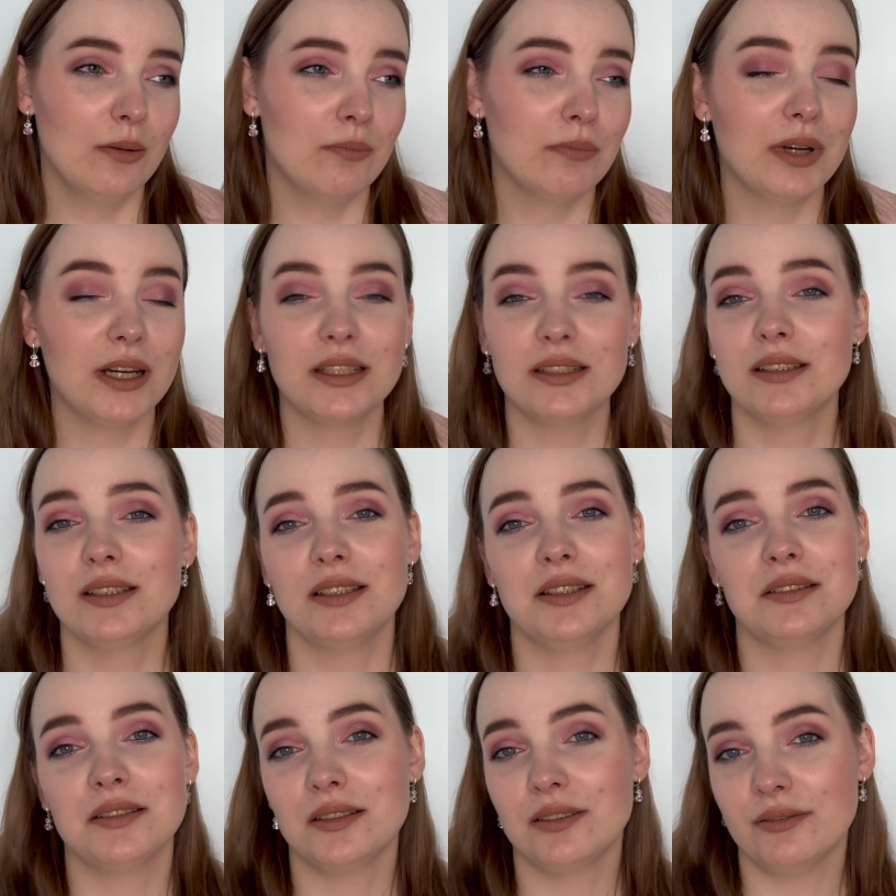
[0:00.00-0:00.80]
but
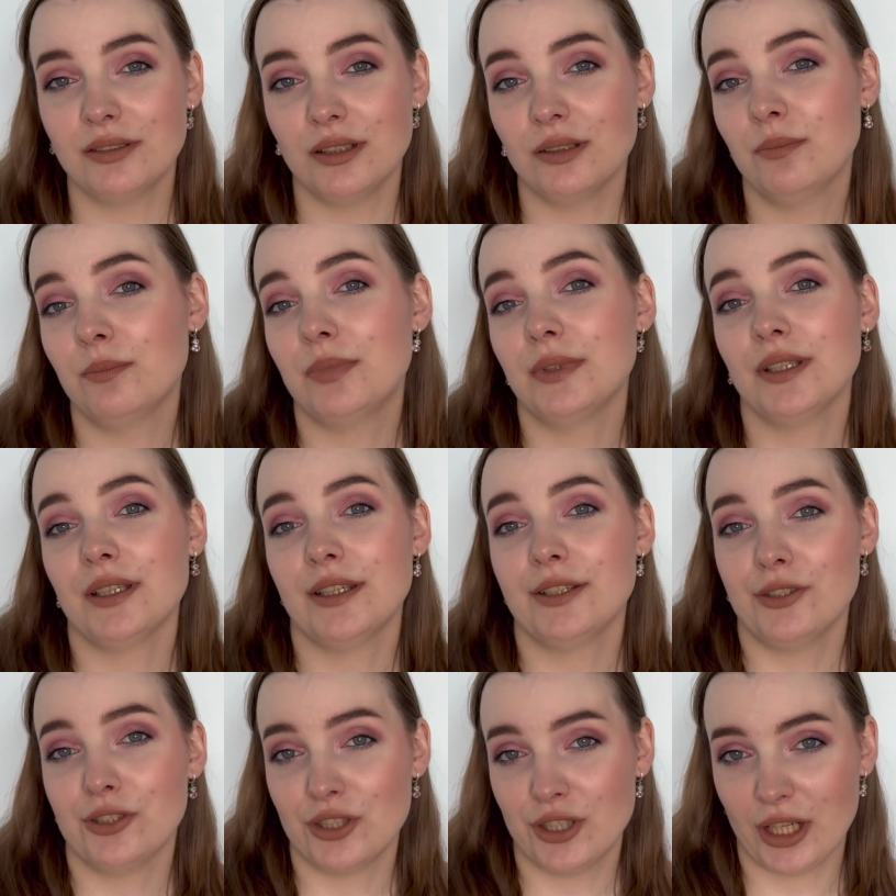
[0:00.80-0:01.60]
it will be
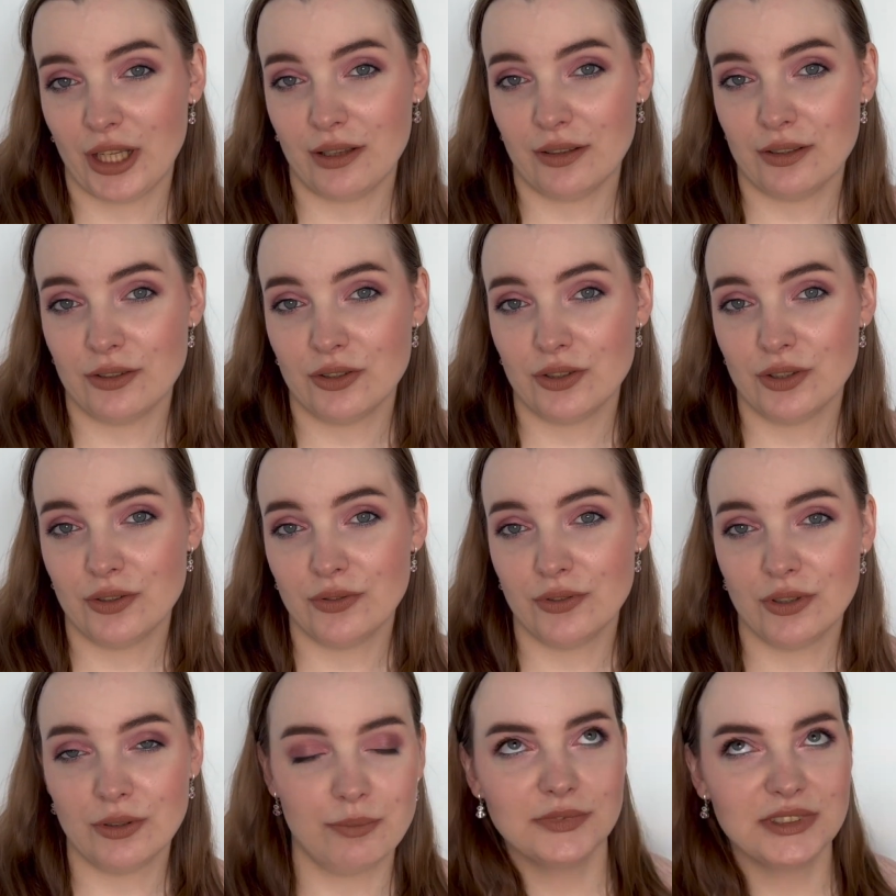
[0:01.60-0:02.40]
a challenge
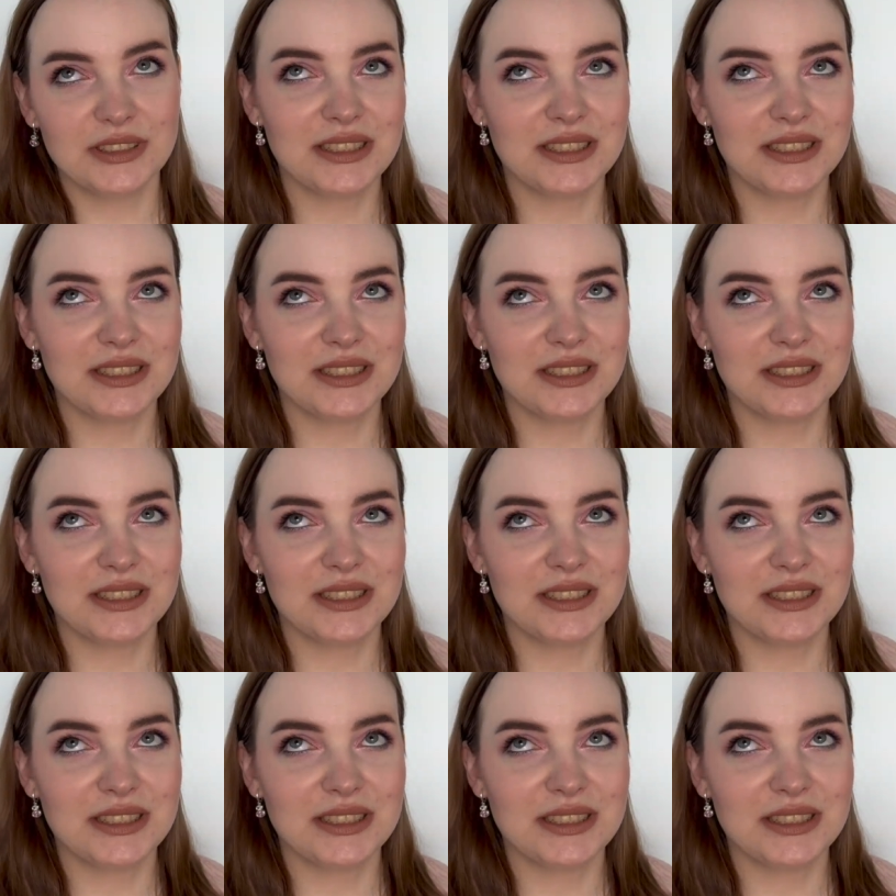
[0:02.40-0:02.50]
for me.